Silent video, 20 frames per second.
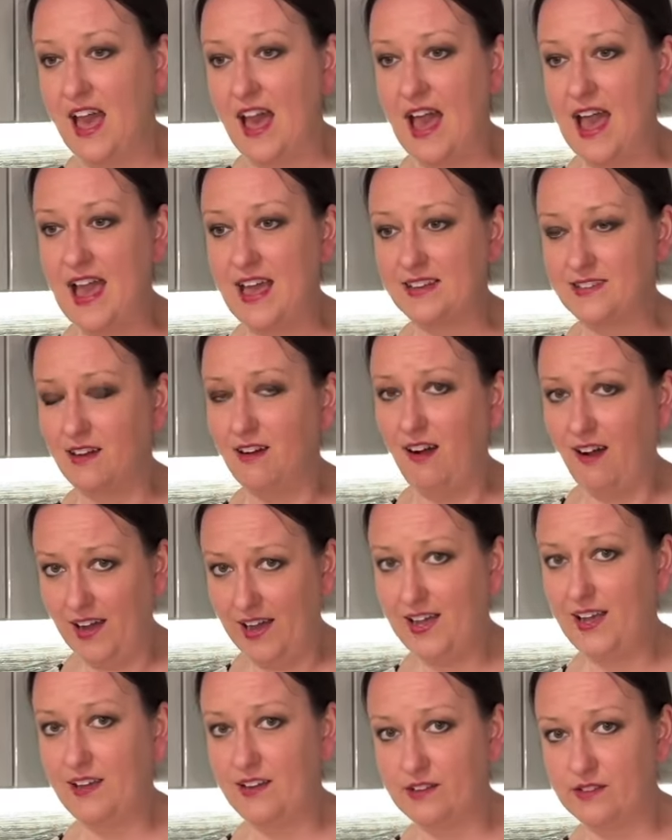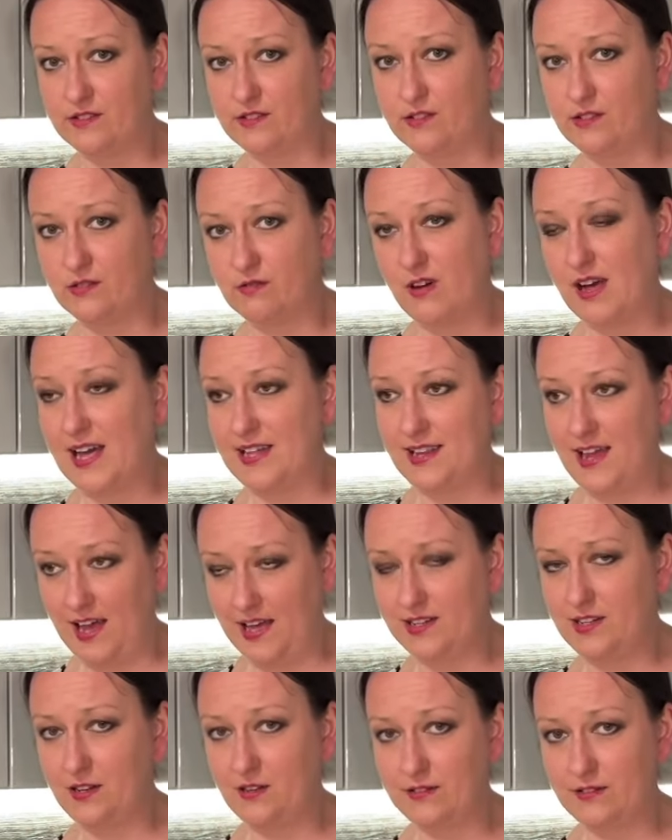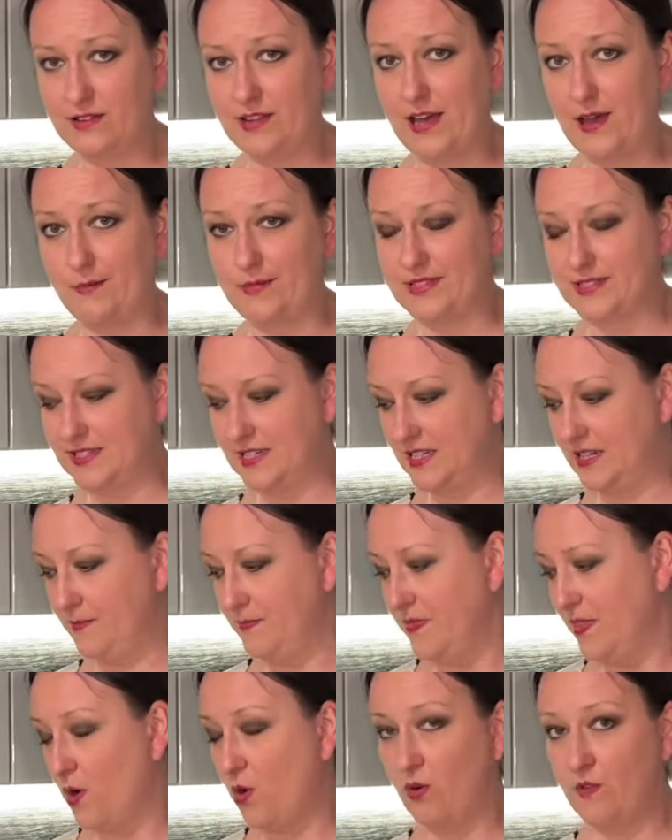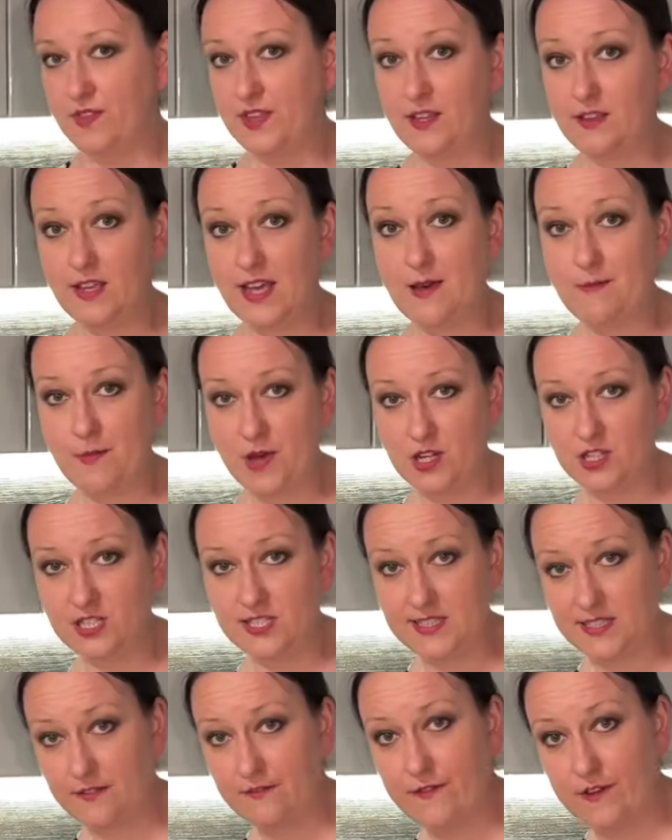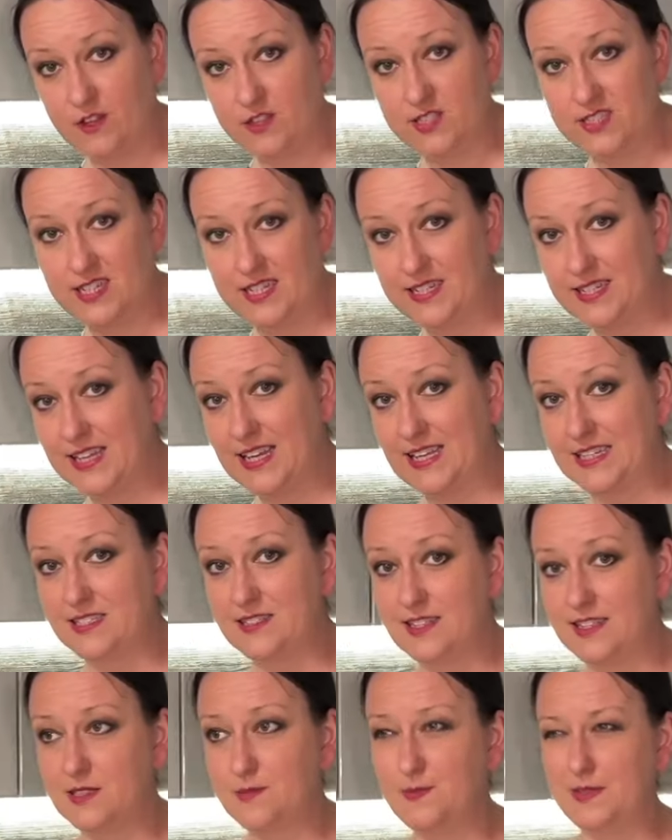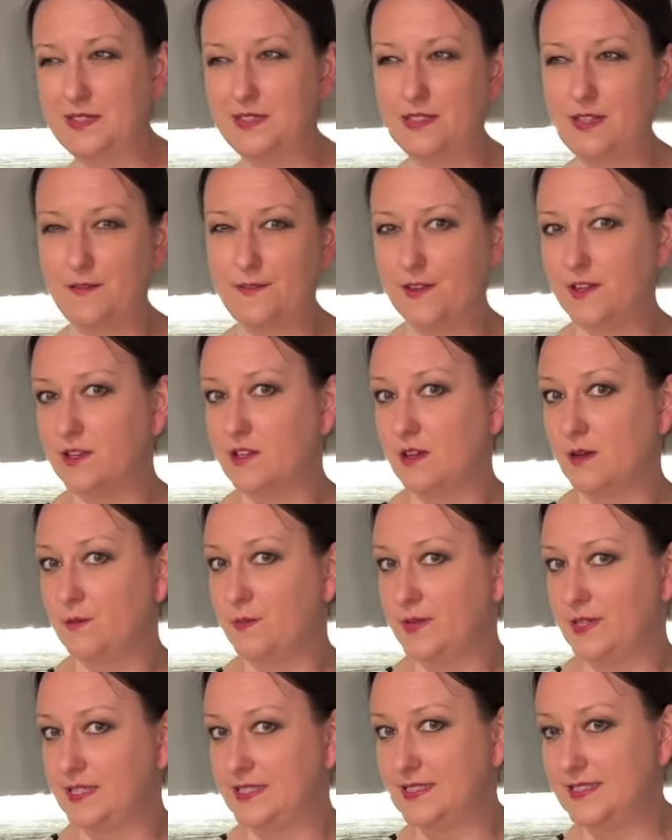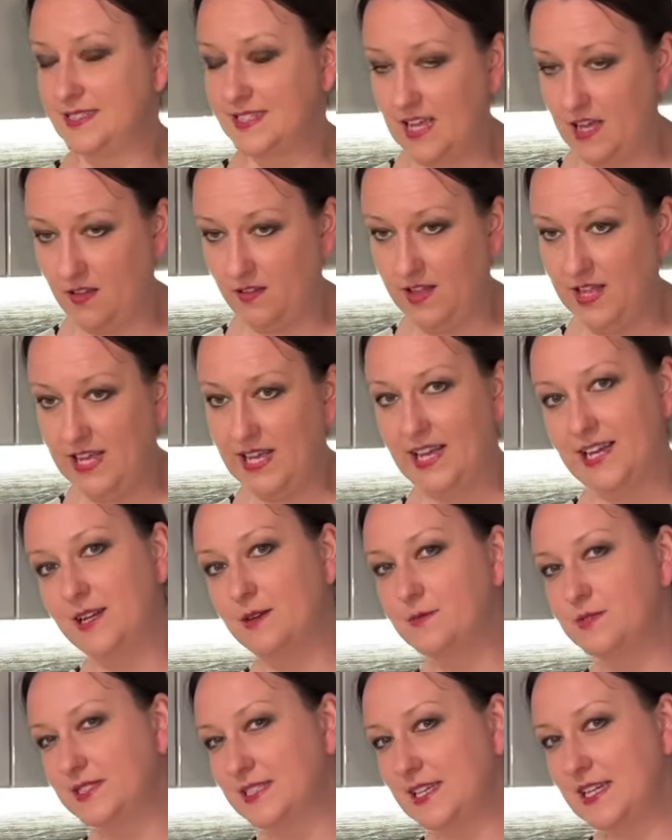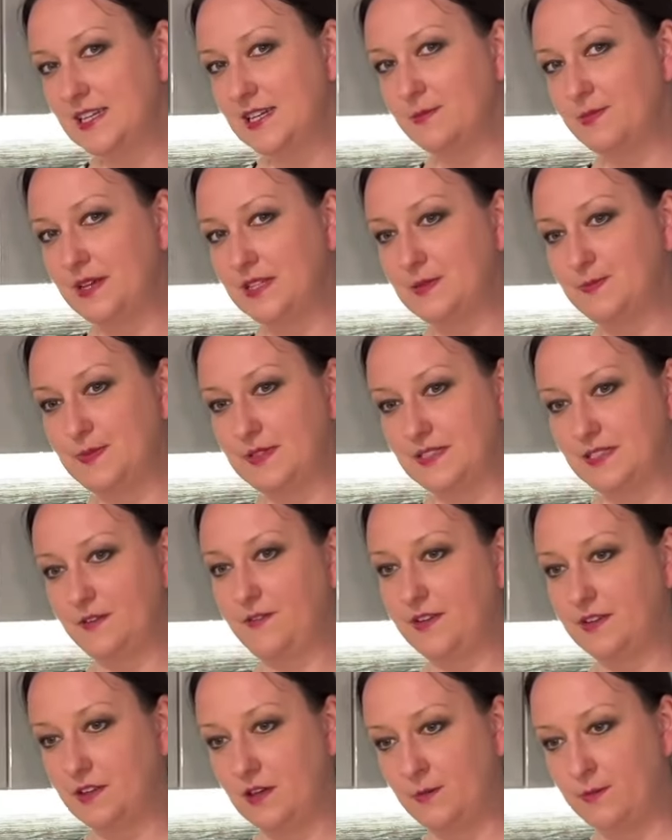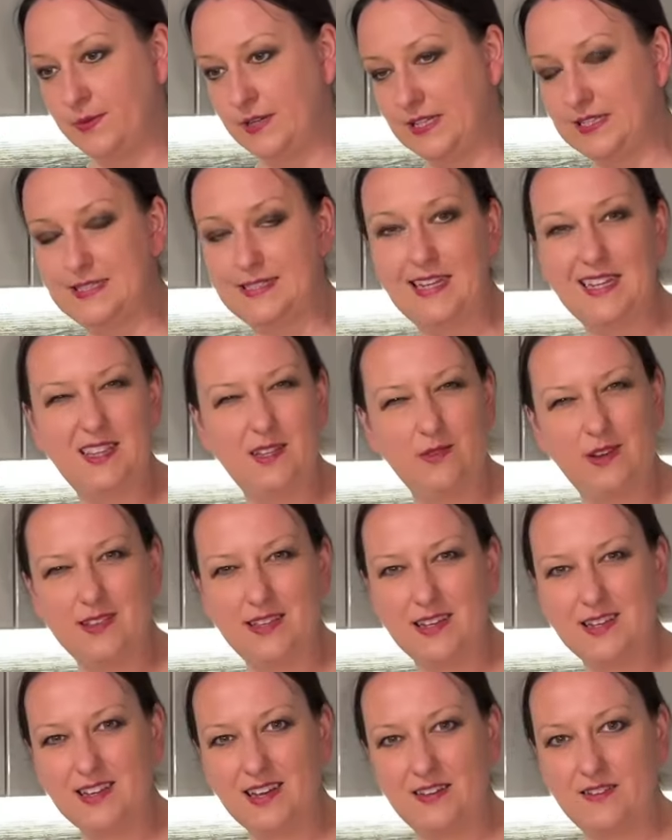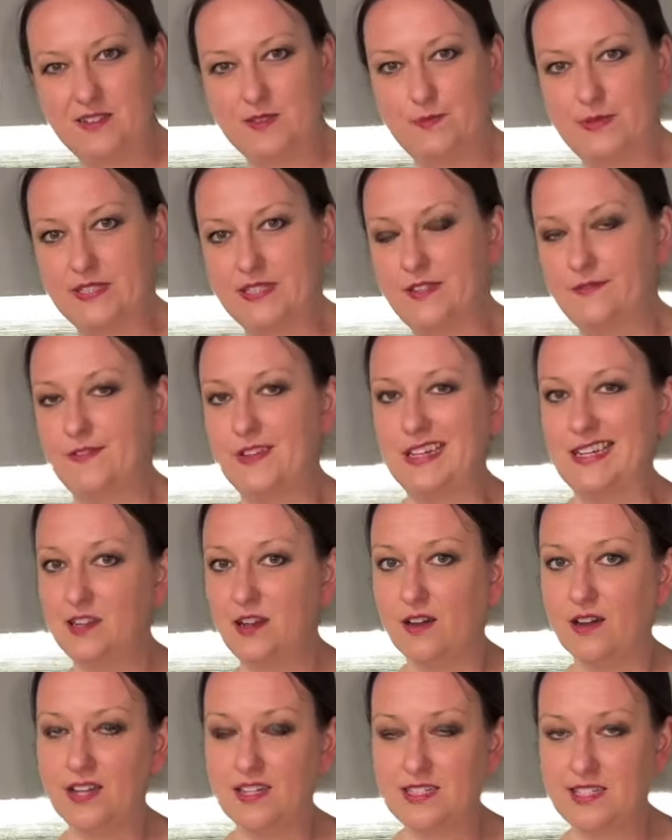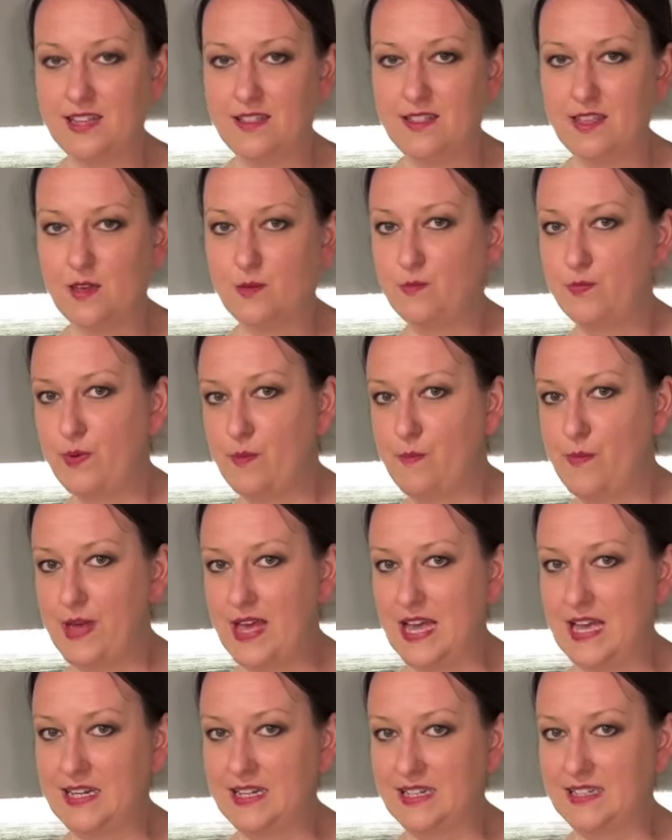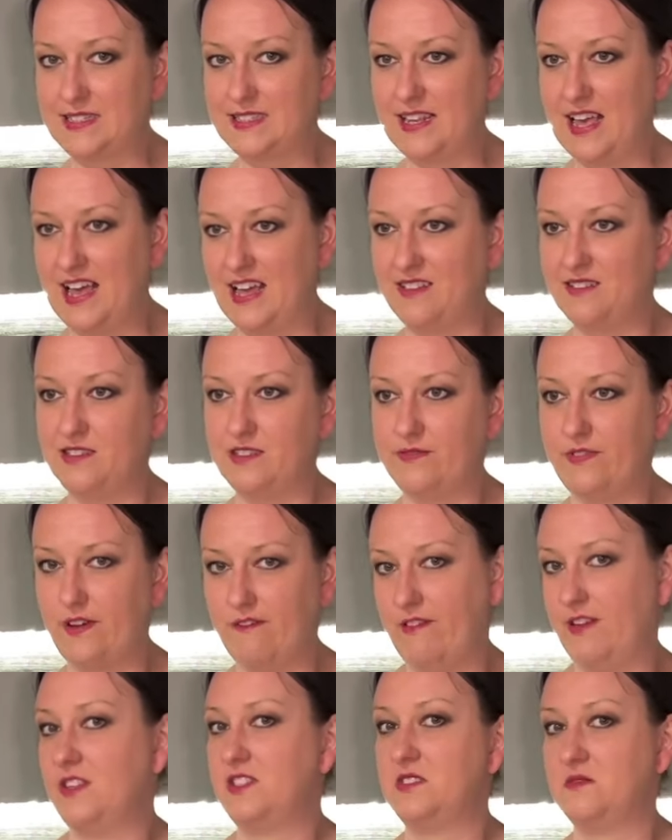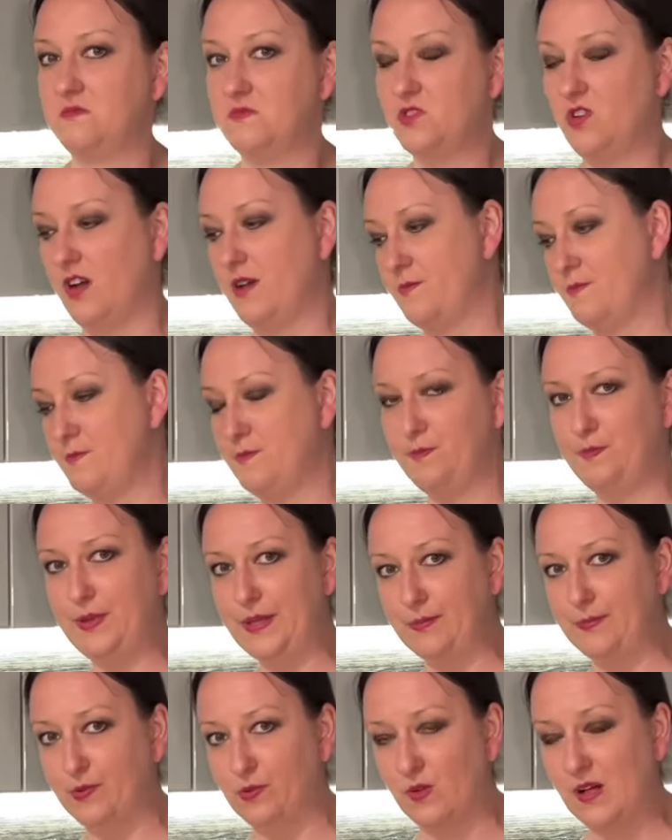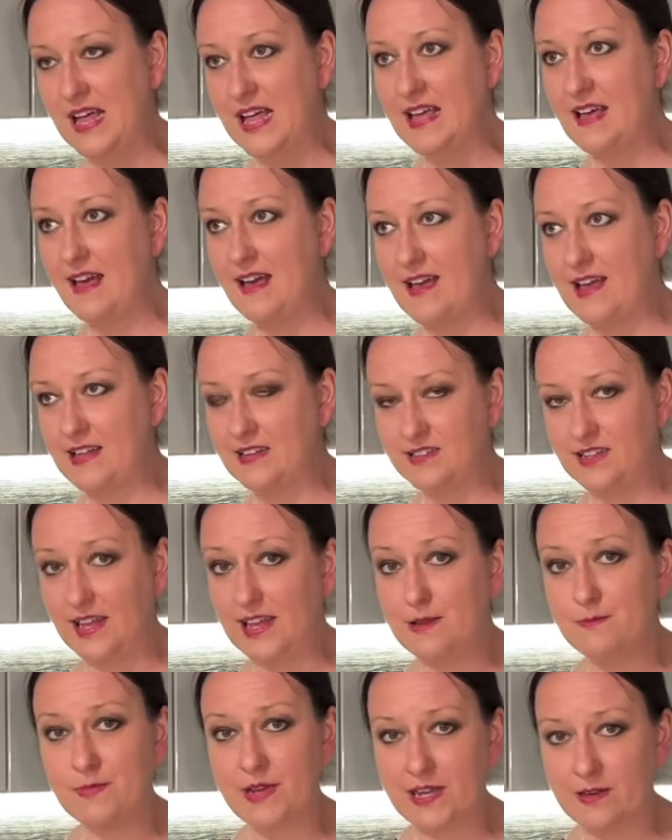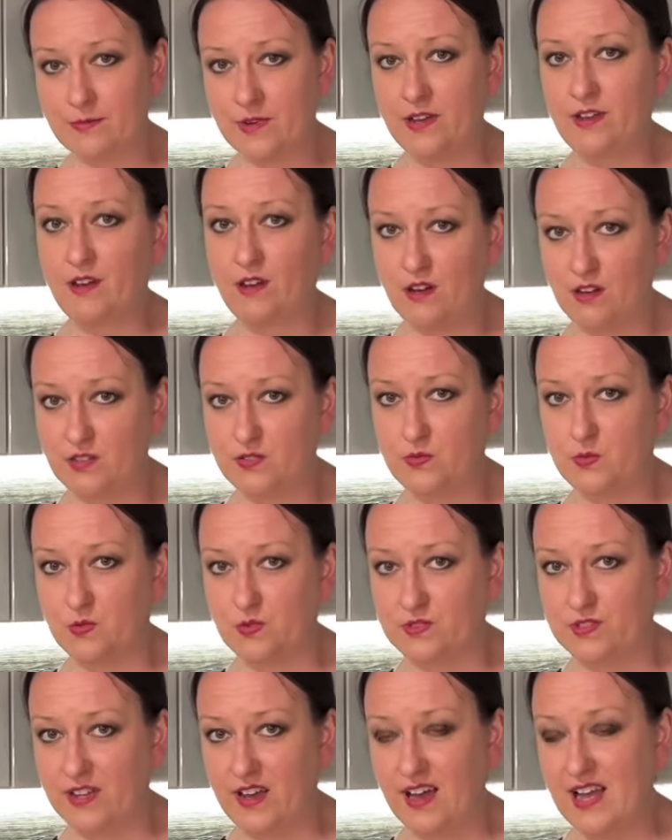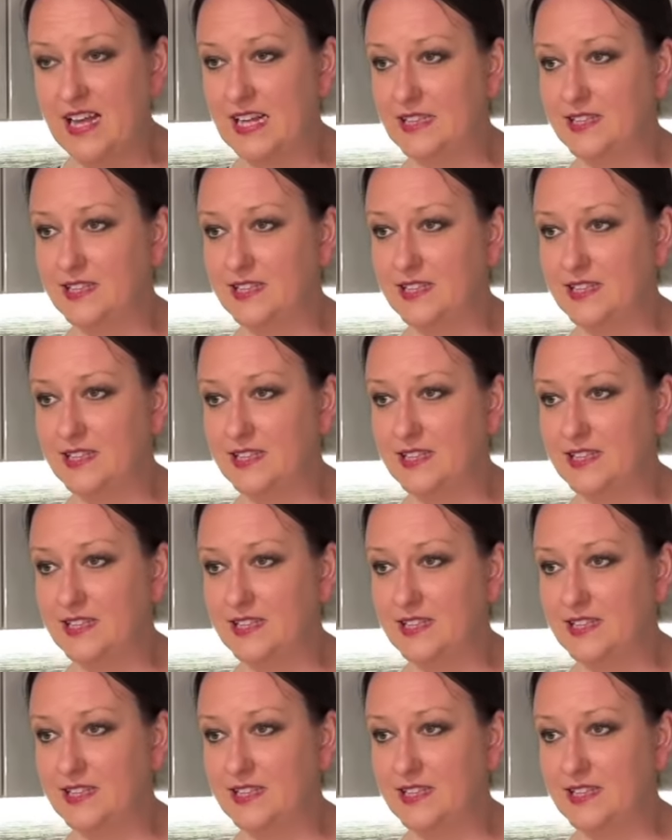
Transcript: And I had a Google and I had a look on Amazon on the emergency first aid kits that specific companies sell. And I'm saying about specific companies, they're the one that kind of specifically targeting the preparedness and survivalism type people and it made my eyes water.